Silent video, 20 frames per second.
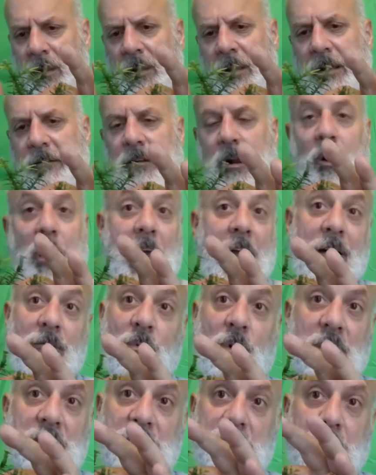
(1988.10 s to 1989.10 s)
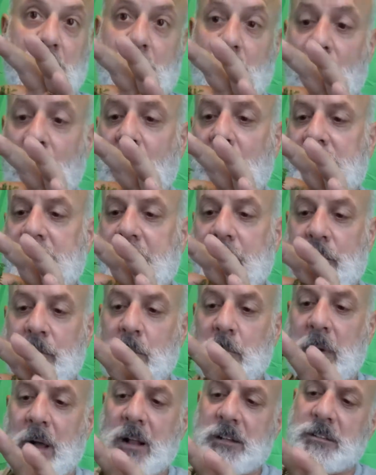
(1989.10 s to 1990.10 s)
Even though I have ones in the yard that are
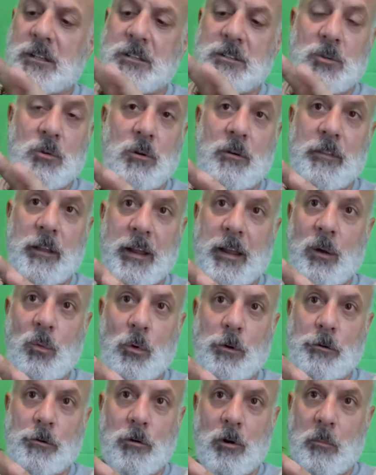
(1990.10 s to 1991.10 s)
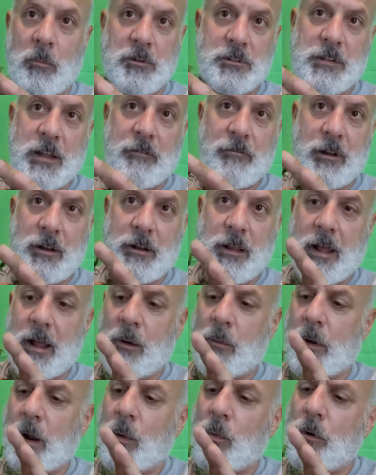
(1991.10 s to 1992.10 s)
in bonsai soil that get watered almost every day
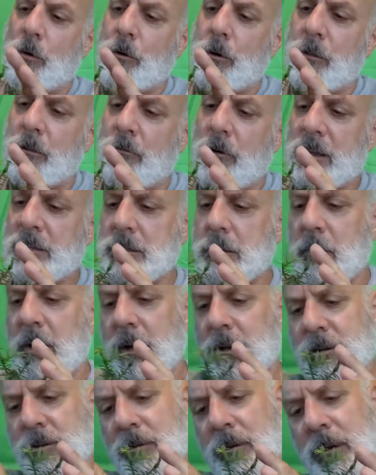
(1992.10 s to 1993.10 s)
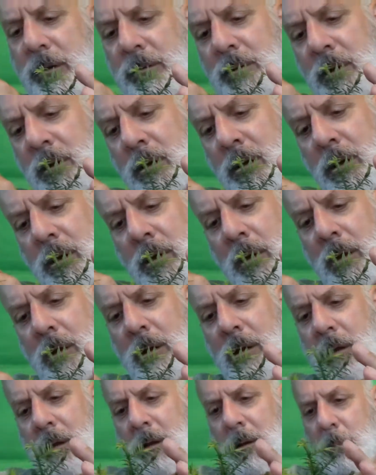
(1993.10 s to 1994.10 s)
when I water the rest of my trees.
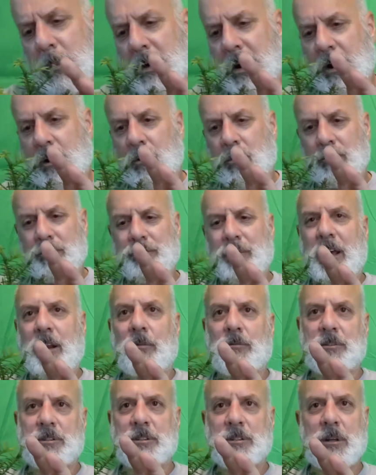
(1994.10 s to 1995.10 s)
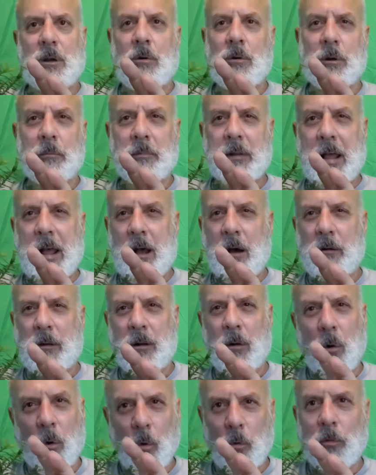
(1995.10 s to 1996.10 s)
But I don't soak them down
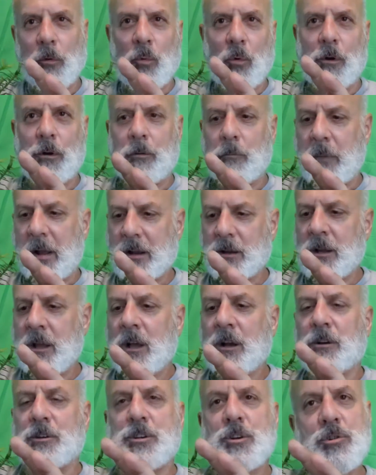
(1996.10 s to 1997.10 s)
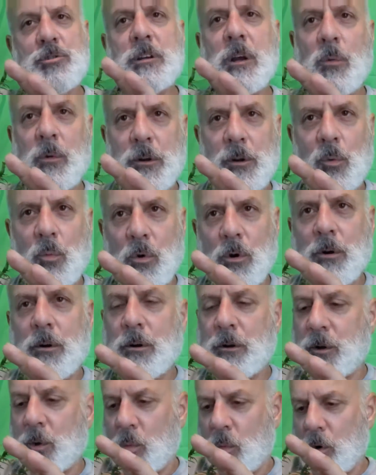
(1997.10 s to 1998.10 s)
and hold the water. Because usually when you
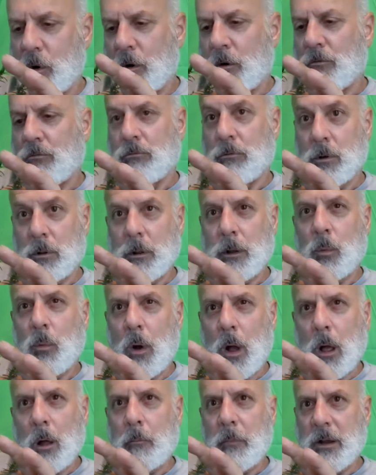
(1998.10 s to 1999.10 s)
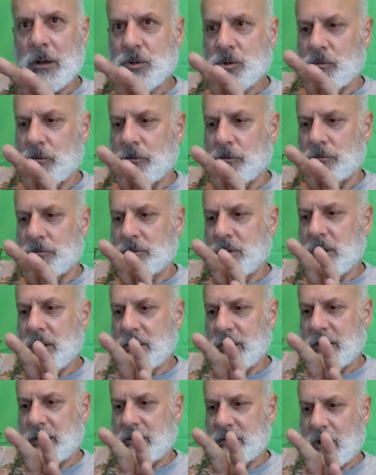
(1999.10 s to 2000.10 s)
water really well, make sure the
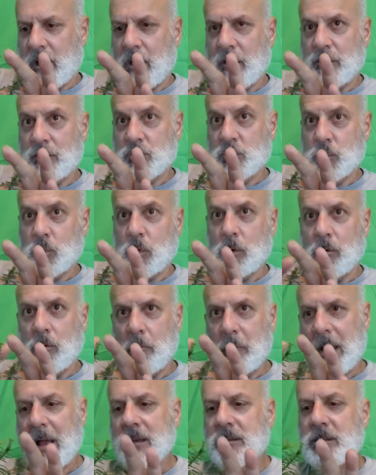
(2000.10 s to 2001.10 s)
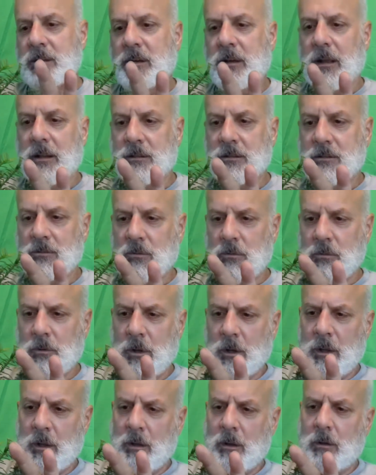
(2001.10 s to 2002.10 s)
entire soil mass gets
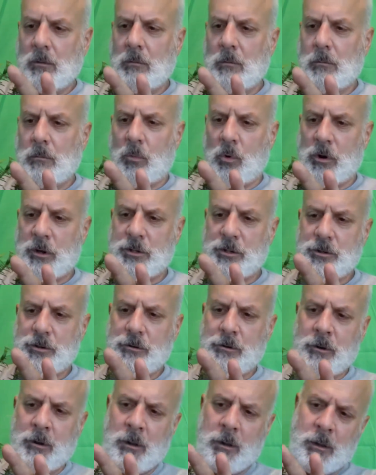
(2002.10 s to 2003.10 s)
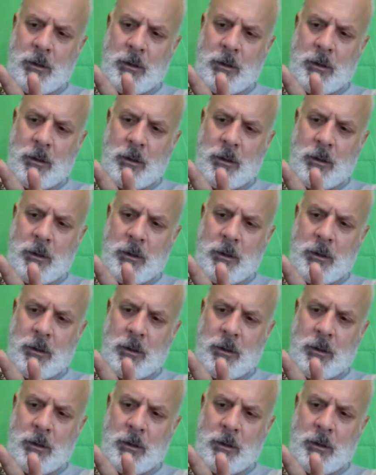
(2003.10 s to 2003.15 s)
moisture.